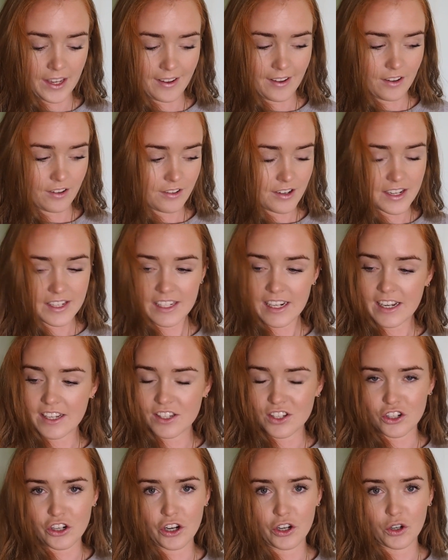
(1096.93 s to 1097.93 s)
honestly,
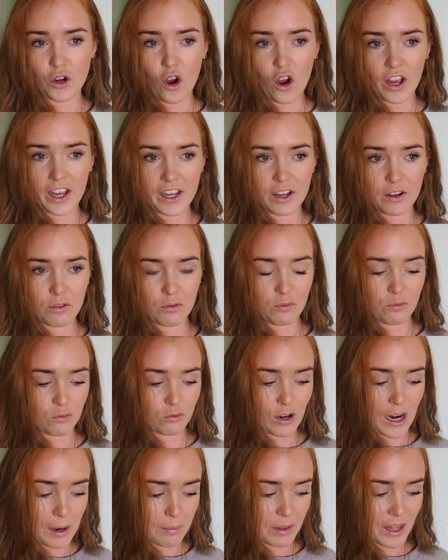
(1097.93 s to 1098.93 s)
it's a joke. I
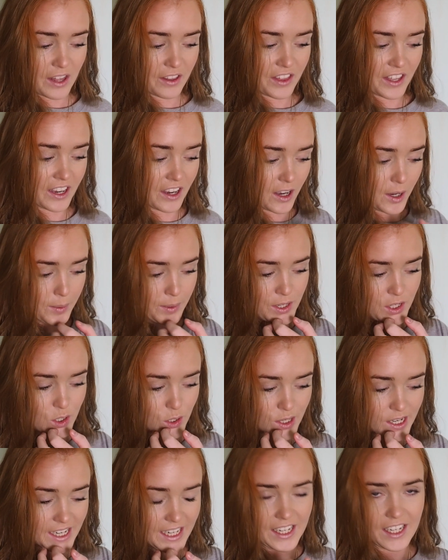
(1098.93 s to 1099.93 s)
wrap that thing up and
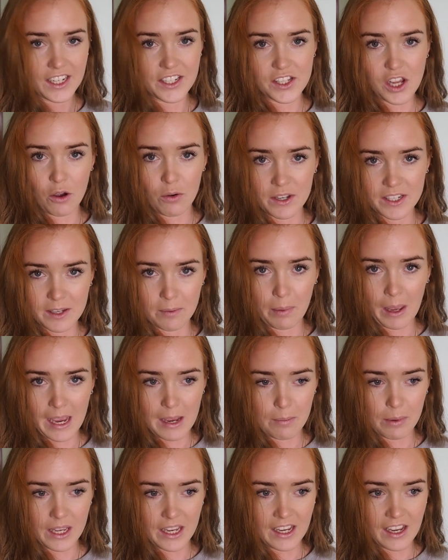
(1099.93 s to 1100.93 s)
treat it as though it's a
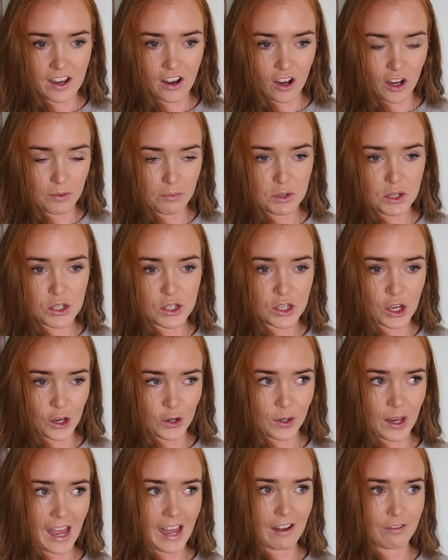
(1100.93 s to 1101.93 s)
baby. I'm
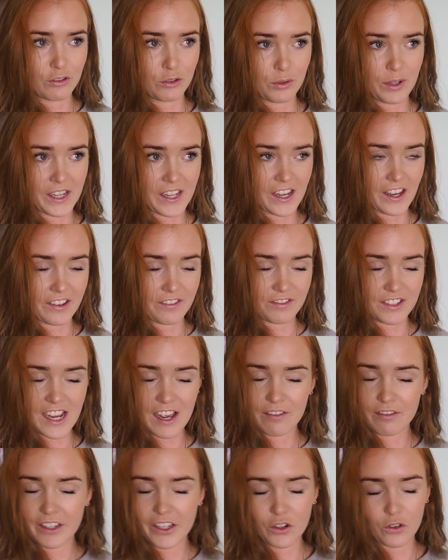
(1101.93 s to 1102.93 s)
so careful with it. I've
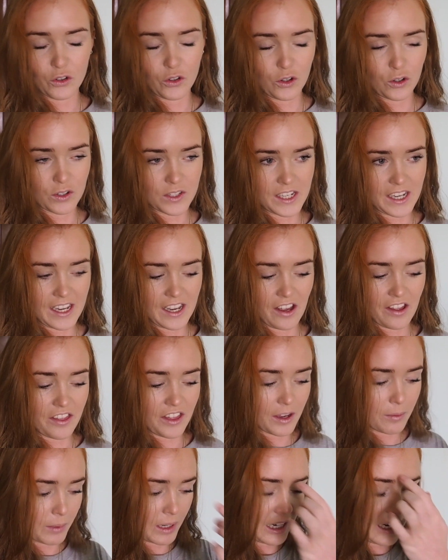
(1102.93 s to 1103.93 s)
definitely not knocked it. I
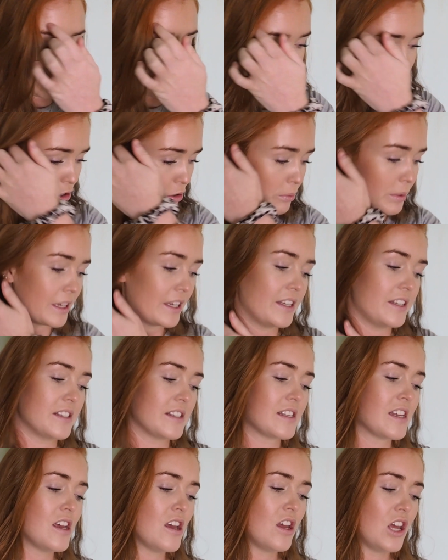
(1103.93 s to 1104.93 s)
think my laptop
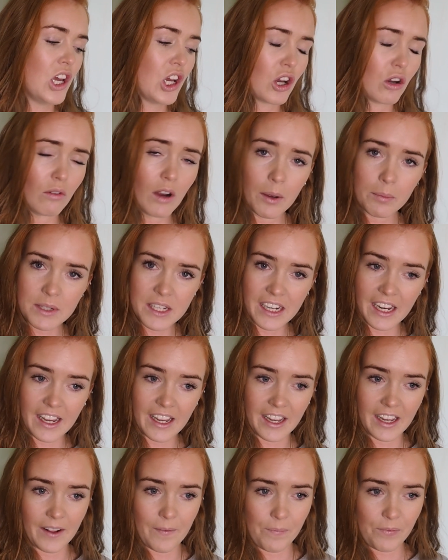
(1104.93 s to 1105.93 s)
is corrupting
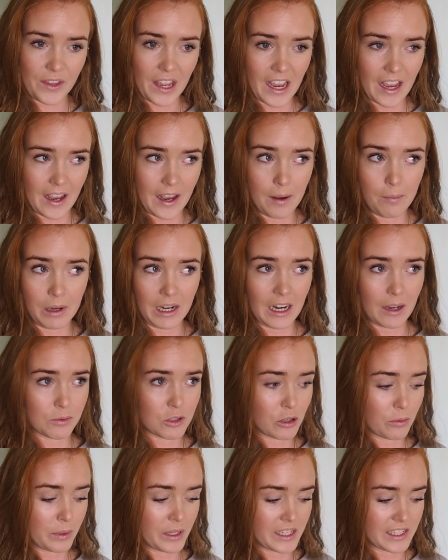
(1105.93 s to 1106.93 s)
it, and my
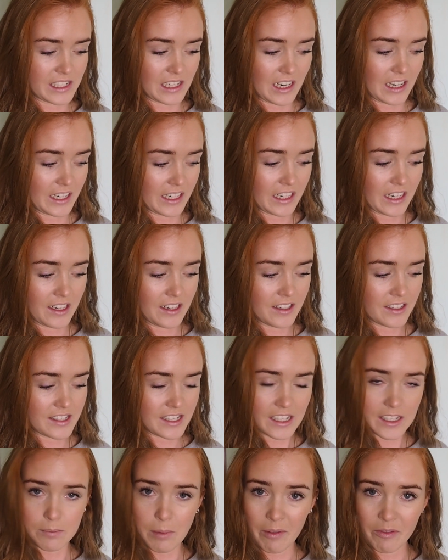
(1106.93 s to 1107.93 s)
laptop is like
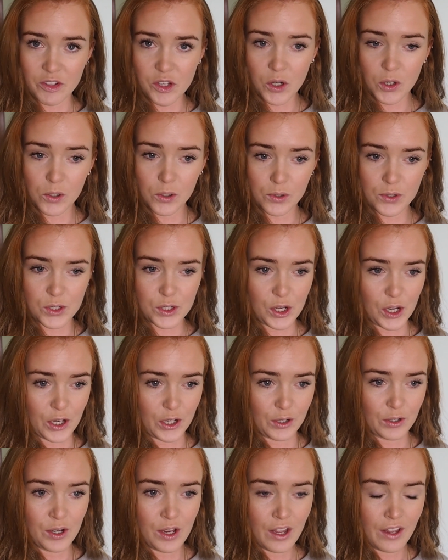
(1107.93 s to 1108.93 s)
6 months old, so